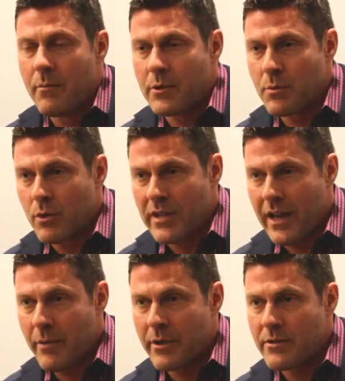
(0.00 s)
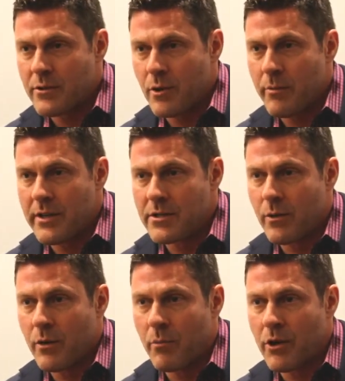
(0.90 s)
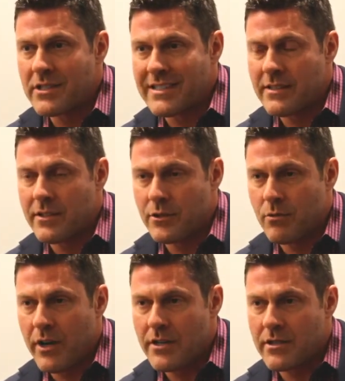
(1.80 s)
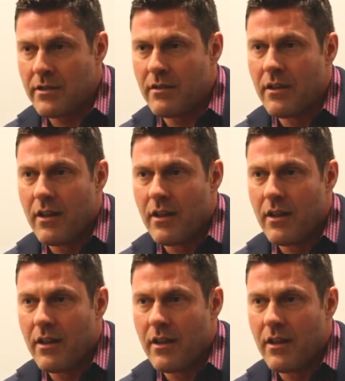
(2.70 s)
much more time consuming. So an emergency situation,